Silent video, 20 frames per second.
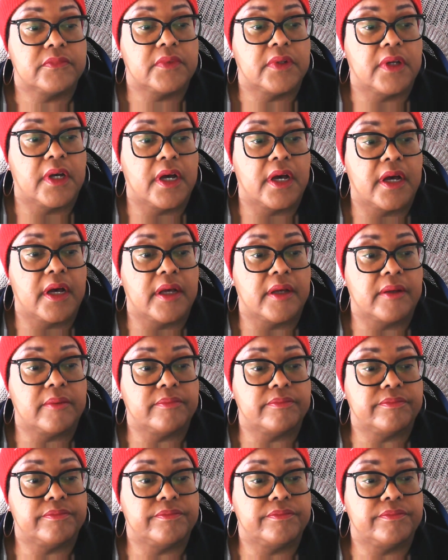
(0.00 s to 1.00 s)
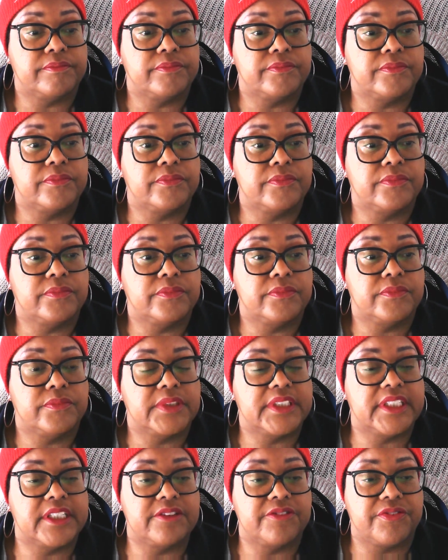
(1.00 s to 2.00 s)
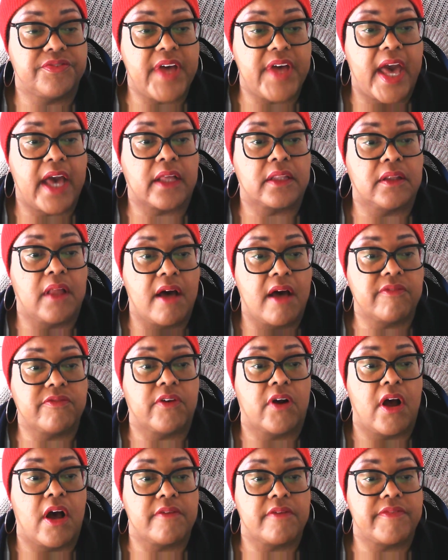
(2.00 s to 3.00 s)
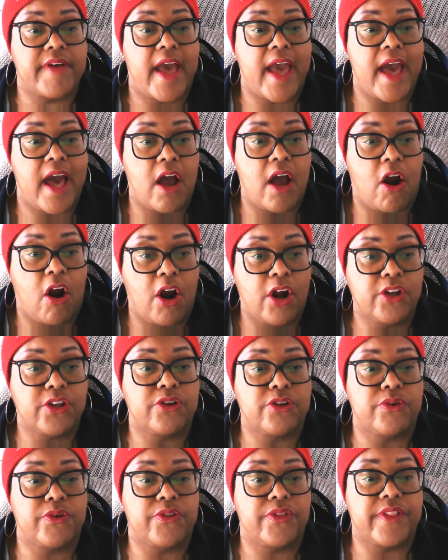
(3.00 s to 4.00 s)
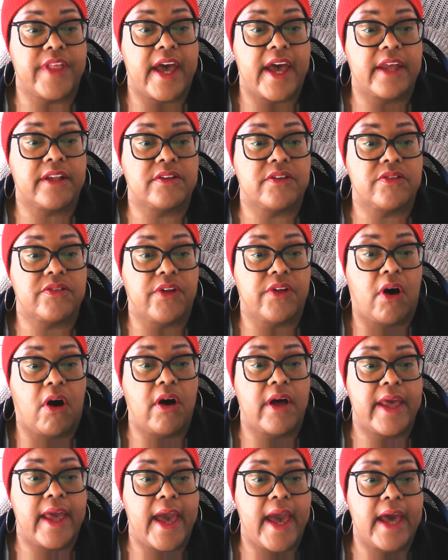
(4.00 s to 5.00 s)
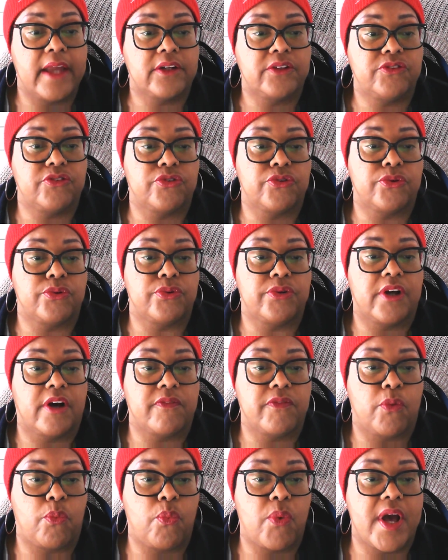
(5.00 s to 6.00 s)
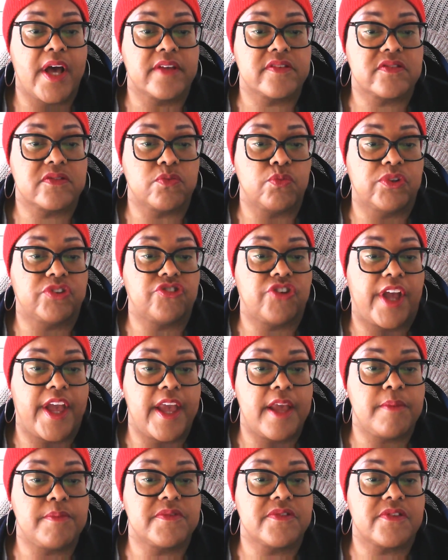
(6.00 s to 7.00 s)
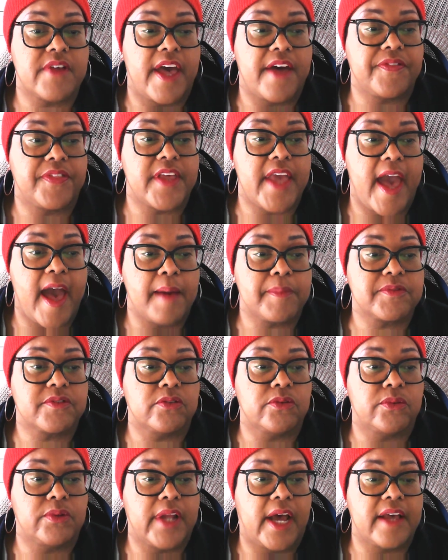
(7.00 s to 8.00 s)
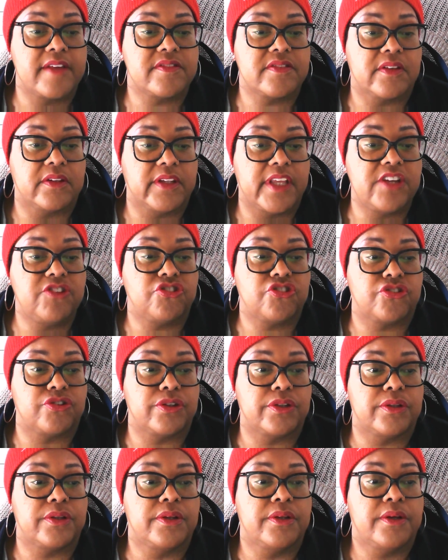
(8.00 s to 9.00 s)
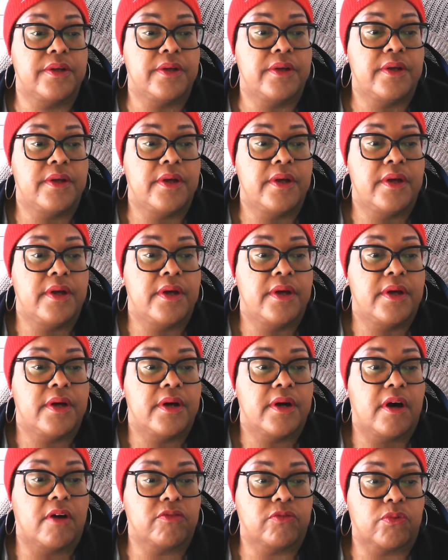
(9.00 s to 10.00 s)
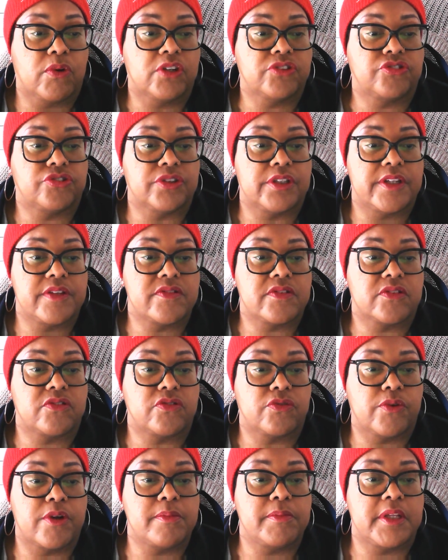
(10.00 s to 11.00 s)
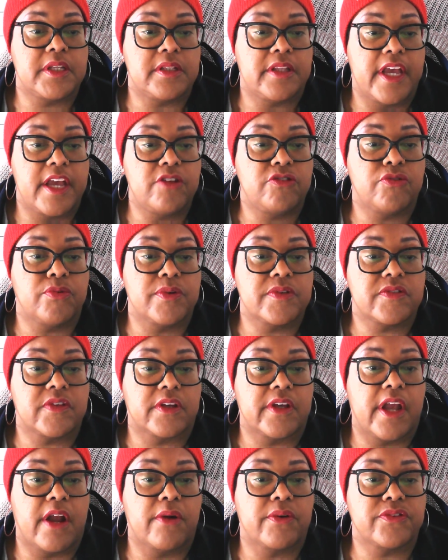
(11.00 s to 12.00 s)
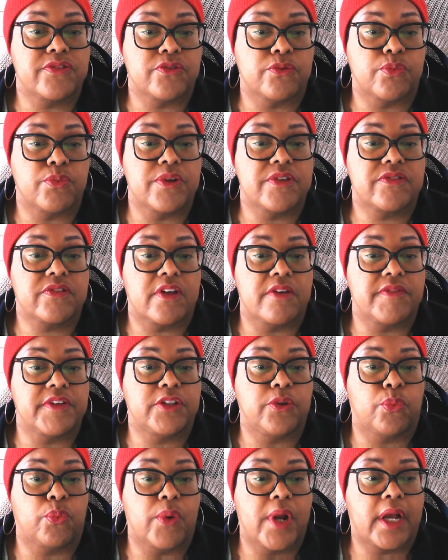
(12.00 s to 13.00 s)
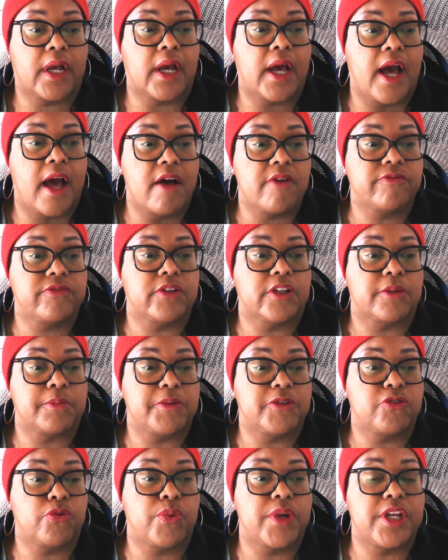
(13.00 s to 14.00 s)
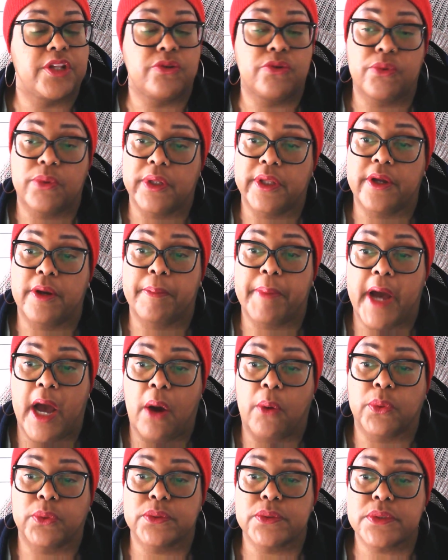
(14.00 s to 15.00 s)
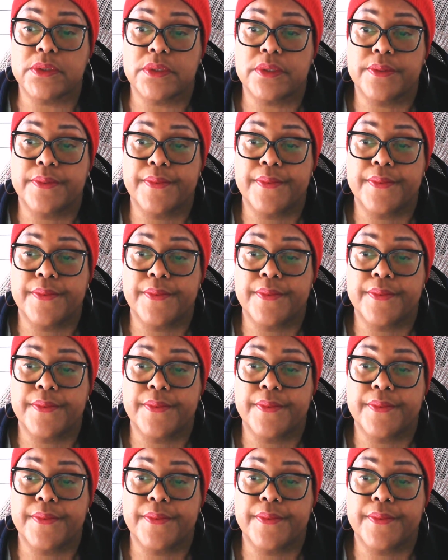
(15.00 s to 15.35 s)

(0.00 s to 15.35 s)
Um, in fact, Lavrov argued that the attitude of the West, which aims at the absolute isolation of Russia, is extremely dangerous and carries the risk of a direct conflict between nuclear powers.